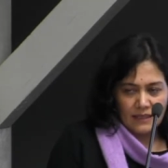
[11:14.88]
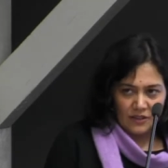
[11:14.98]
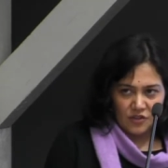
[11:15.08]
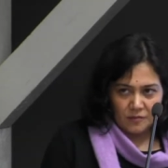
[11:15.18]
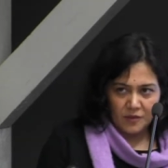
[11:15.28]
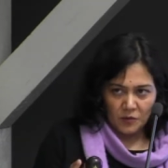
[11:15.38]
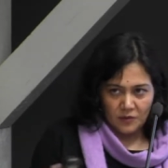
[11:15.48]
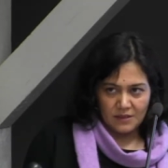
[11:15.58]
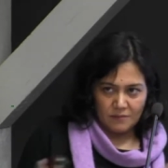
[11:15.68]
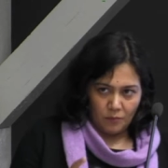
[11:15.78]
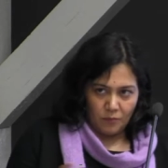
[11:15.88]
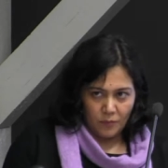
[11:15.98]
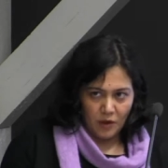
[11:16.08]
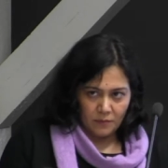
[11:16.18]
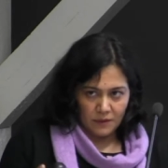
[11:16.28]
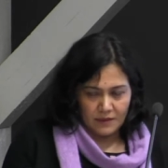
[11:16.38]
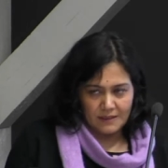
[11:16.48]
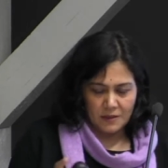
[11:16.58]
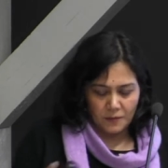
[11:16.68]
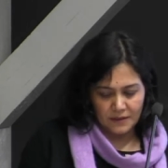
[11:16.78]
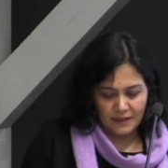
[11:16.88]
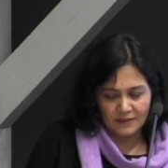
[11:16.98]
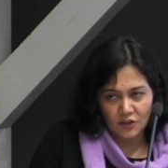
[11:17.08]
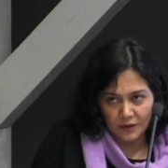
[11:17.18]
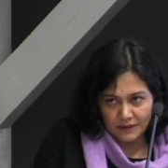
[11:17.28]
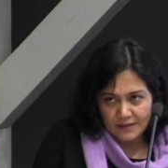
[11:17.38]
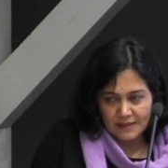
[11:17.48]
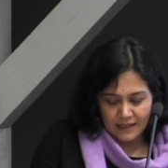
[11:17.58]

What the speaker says: relation between recipient and donors,